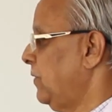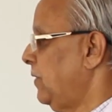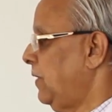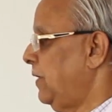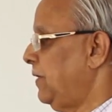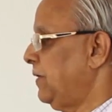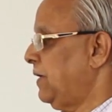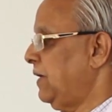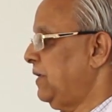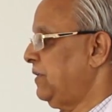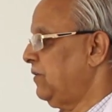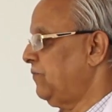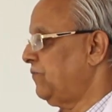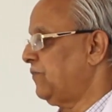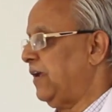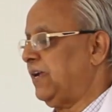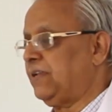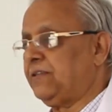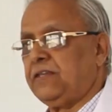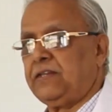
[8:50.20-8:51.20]
In case of
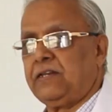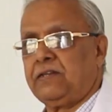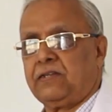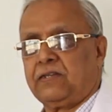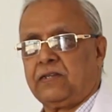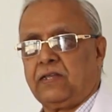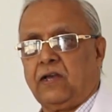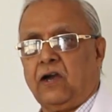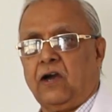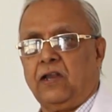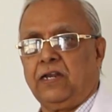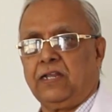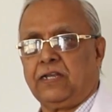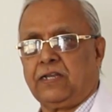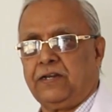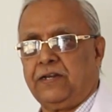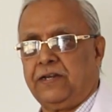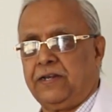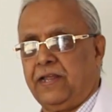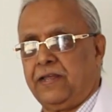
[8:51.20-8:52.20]
fracture
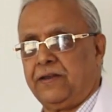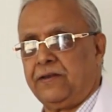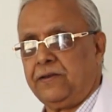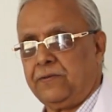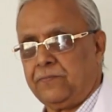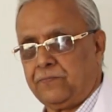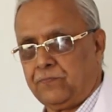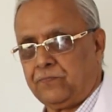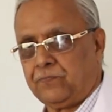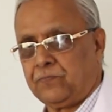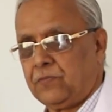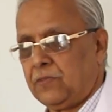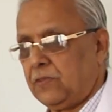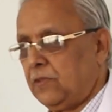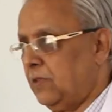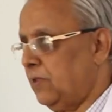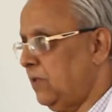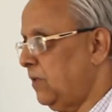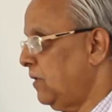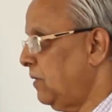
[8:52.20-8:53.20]
olecranon,
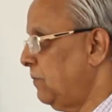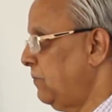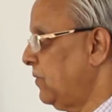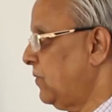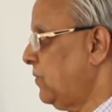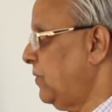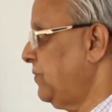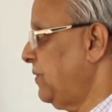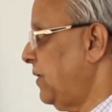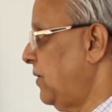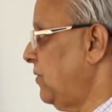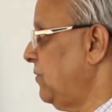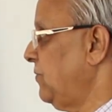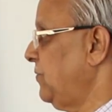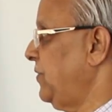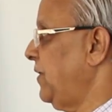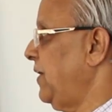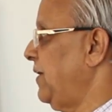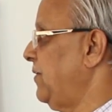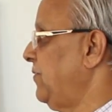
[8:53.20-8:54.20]
because along with
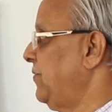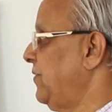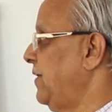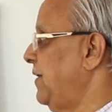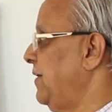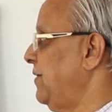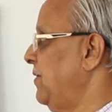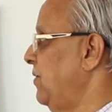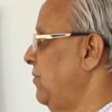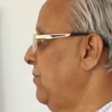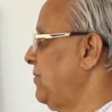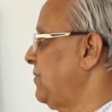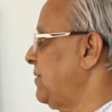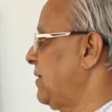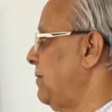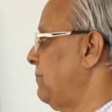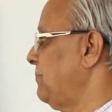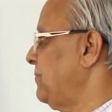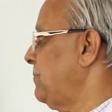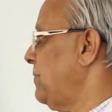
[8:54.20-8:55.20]
the head of the radius, now it
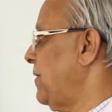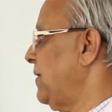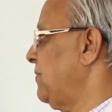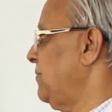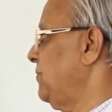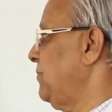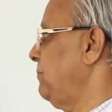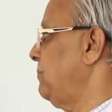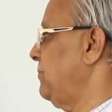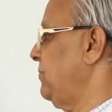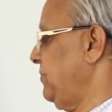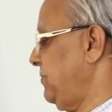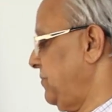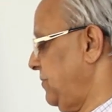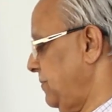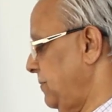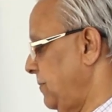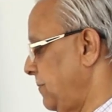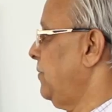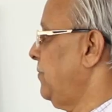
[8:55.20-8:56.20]
comes back into
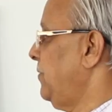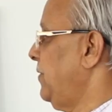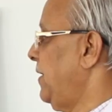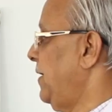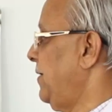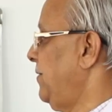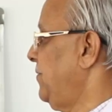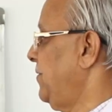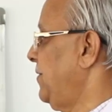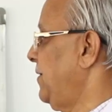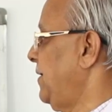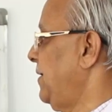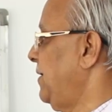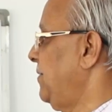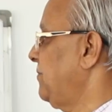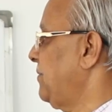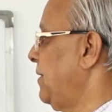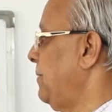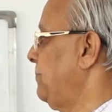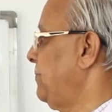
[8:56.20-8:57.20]
position. The head of the radius
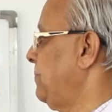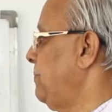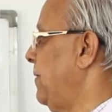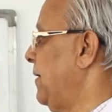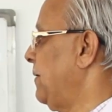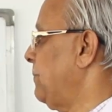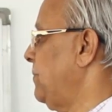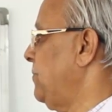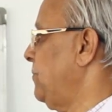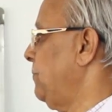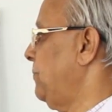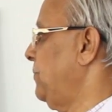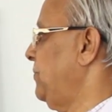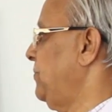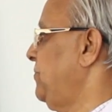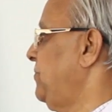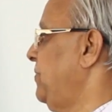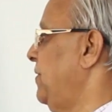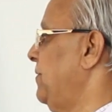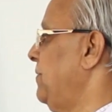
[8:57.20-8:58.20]
comes back into
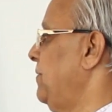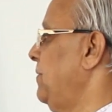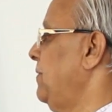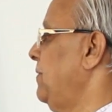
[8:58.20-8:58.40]
position.